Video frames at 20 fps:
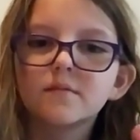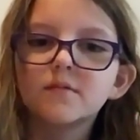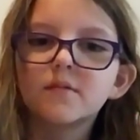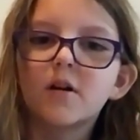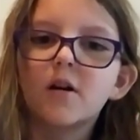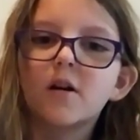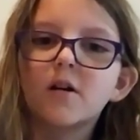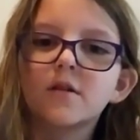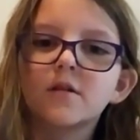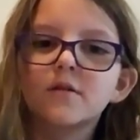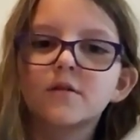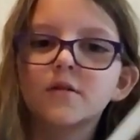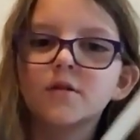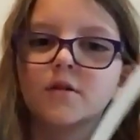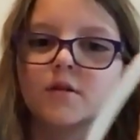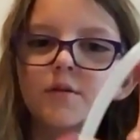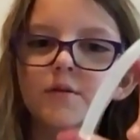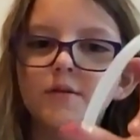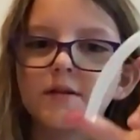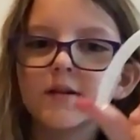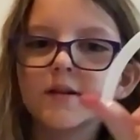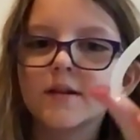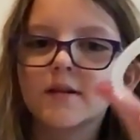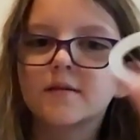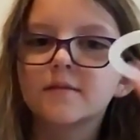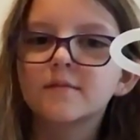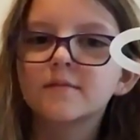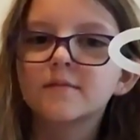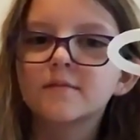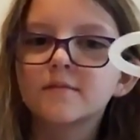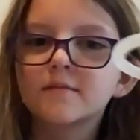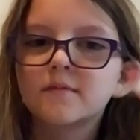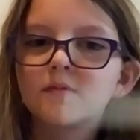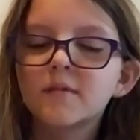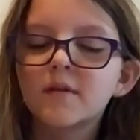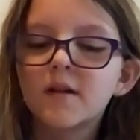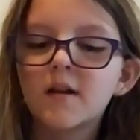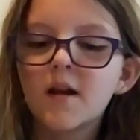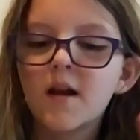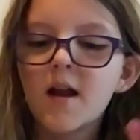hot glue stick,
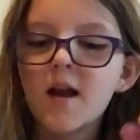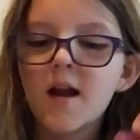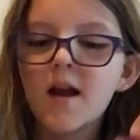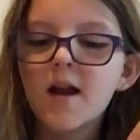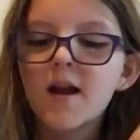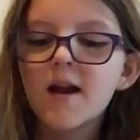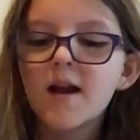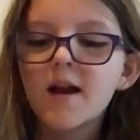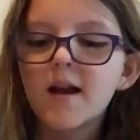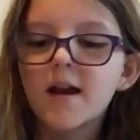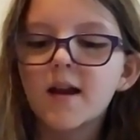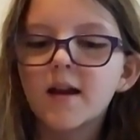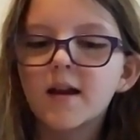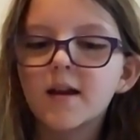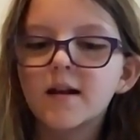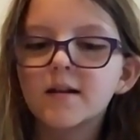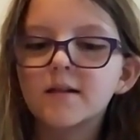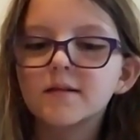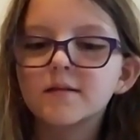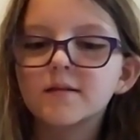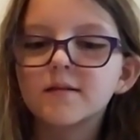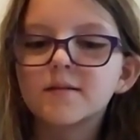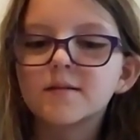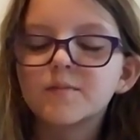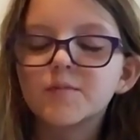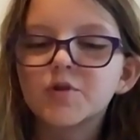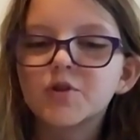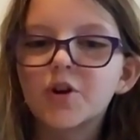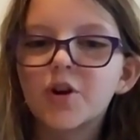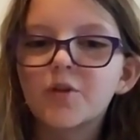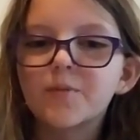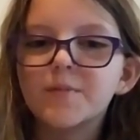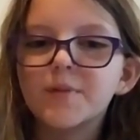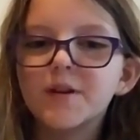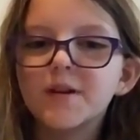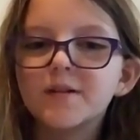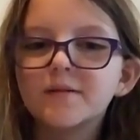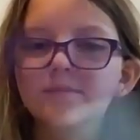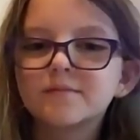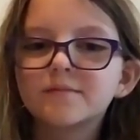and some
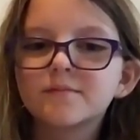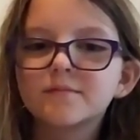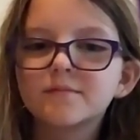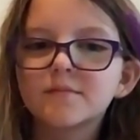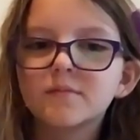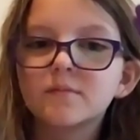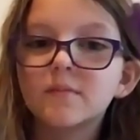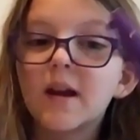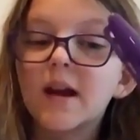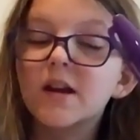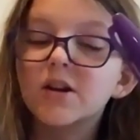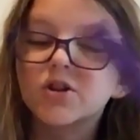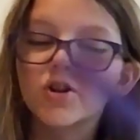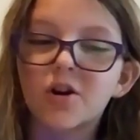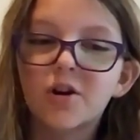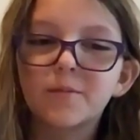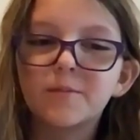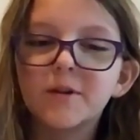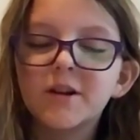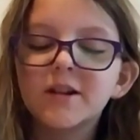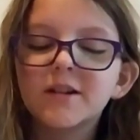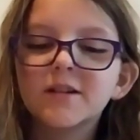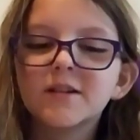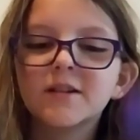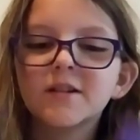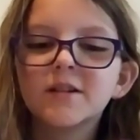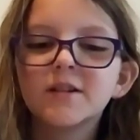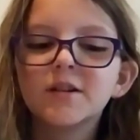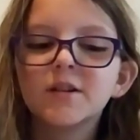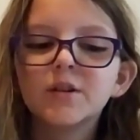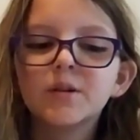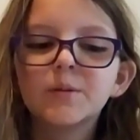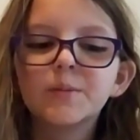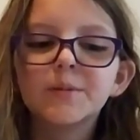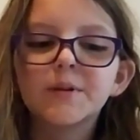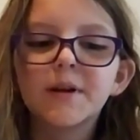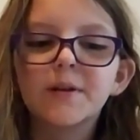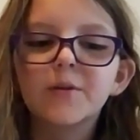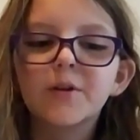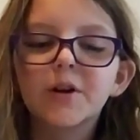Sharpie, a Sharpie,
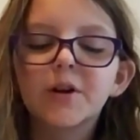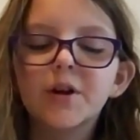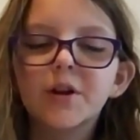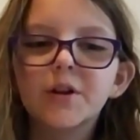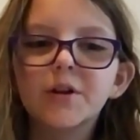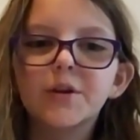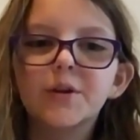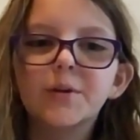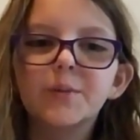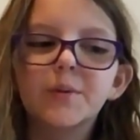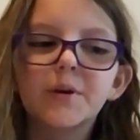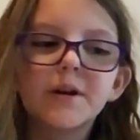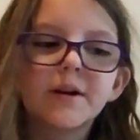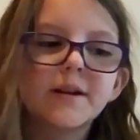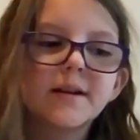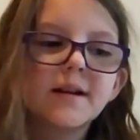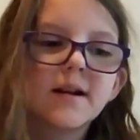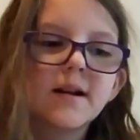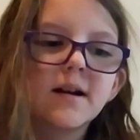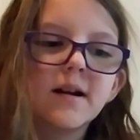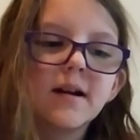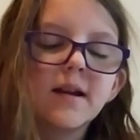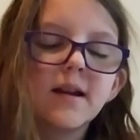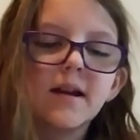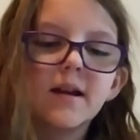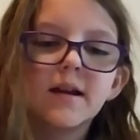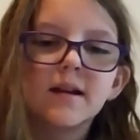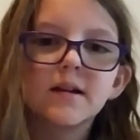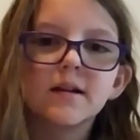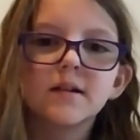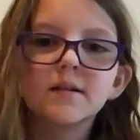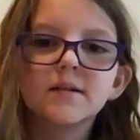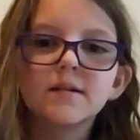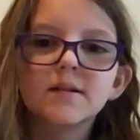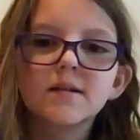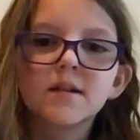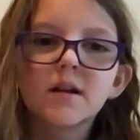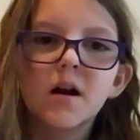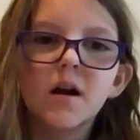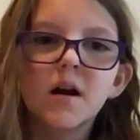whatever color you want, and
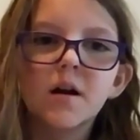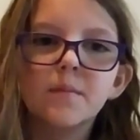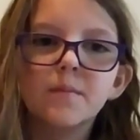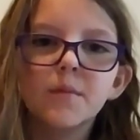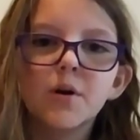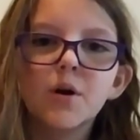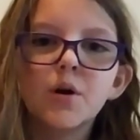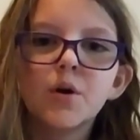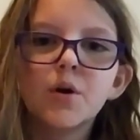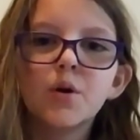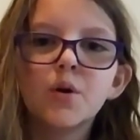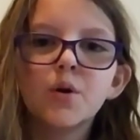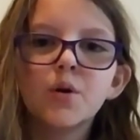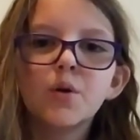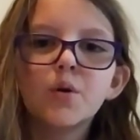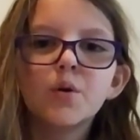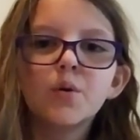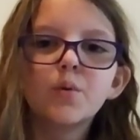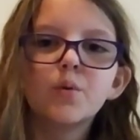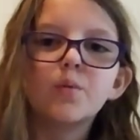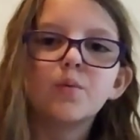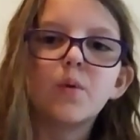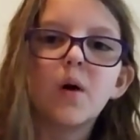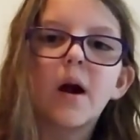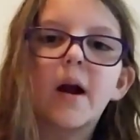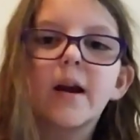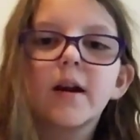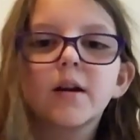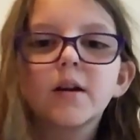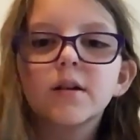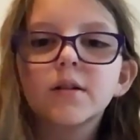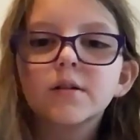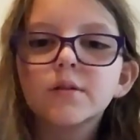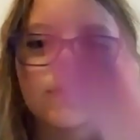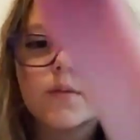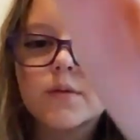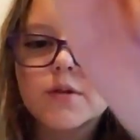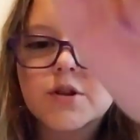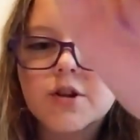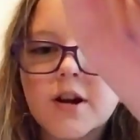some wire,
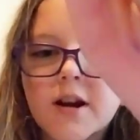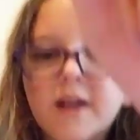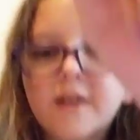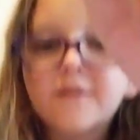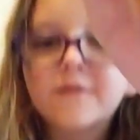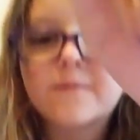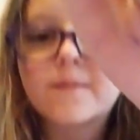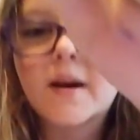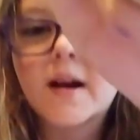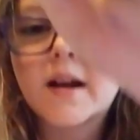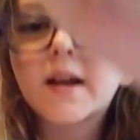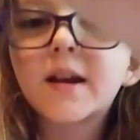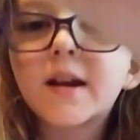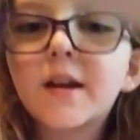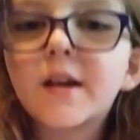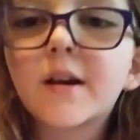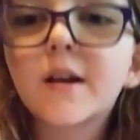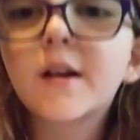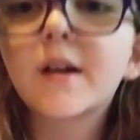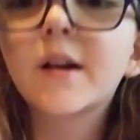which I have back here.